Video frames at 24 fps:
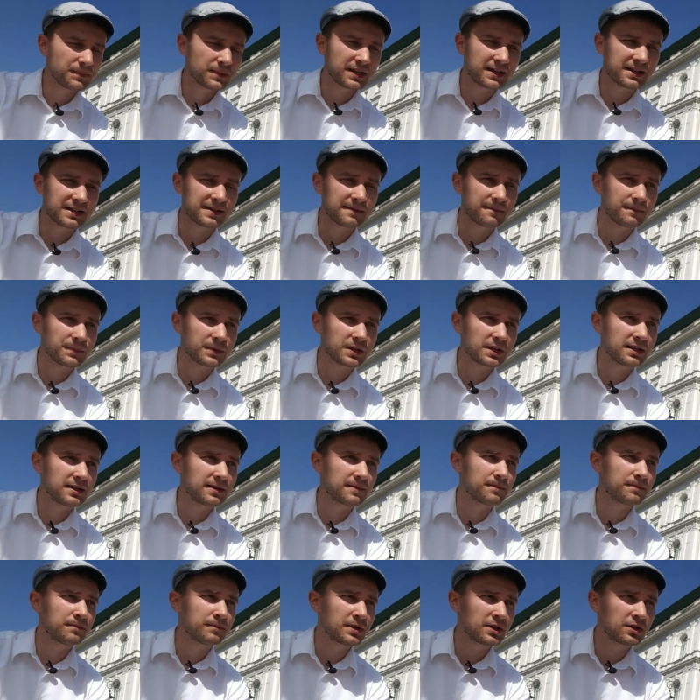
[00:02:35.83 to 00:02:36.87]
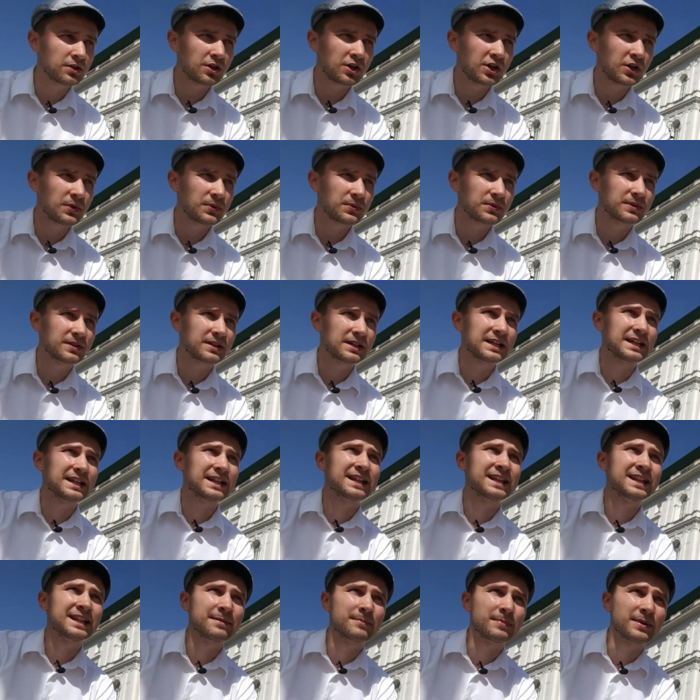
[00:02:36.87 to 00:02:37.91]
In
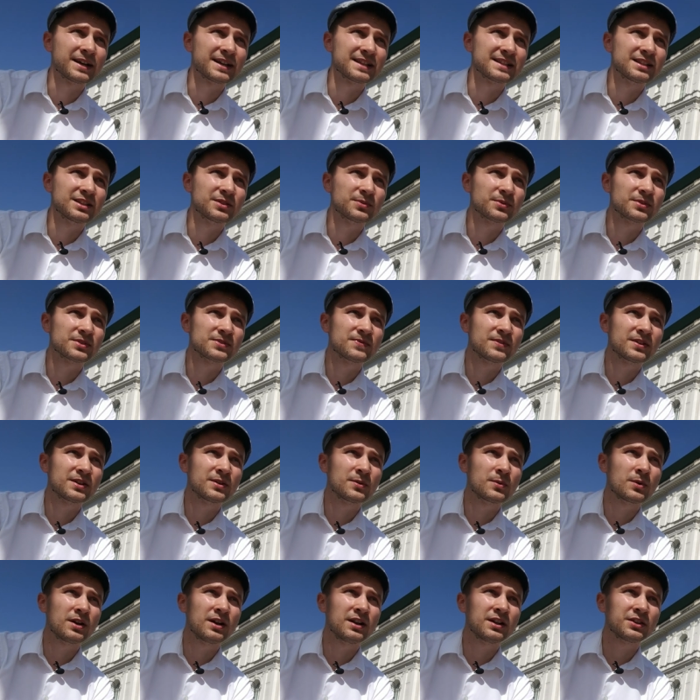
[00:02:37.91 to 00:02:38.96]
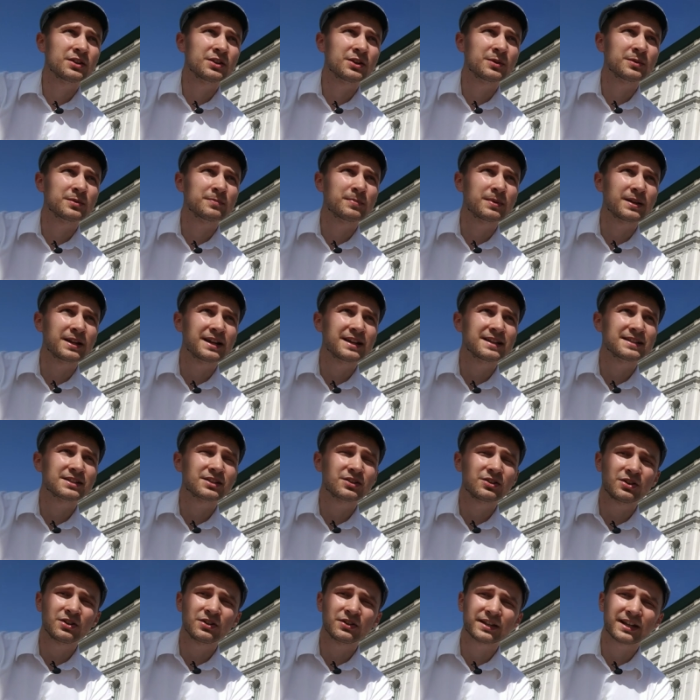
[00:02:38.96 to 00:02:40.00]
the past, it was very well-known place
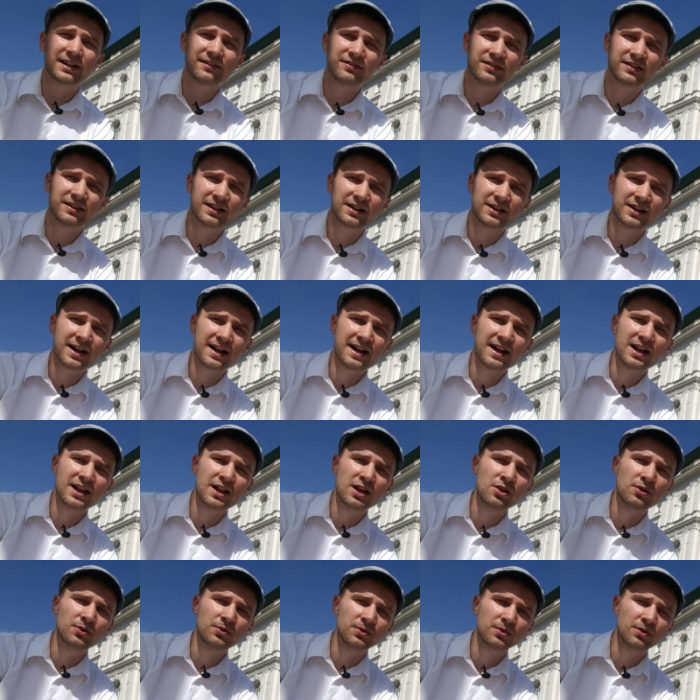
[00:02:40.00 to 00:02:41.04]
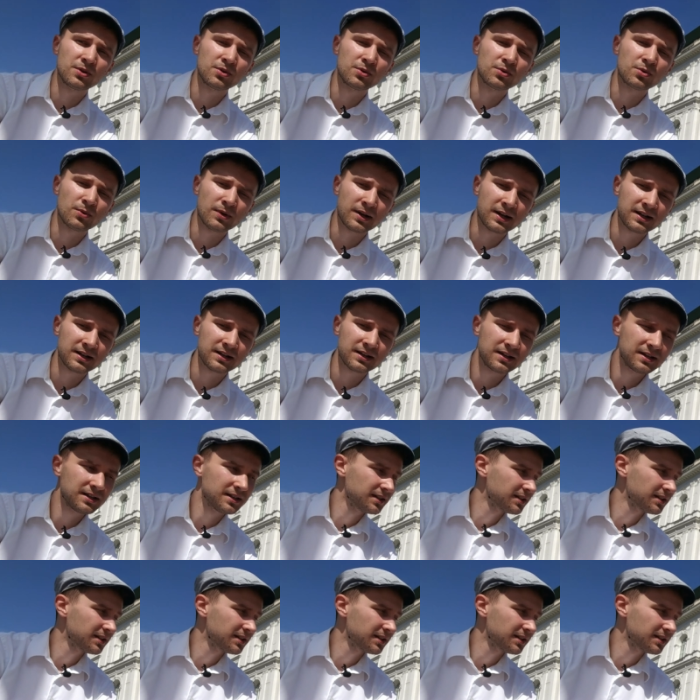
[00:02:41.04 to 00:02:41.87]
called Cafeteria Lurwa.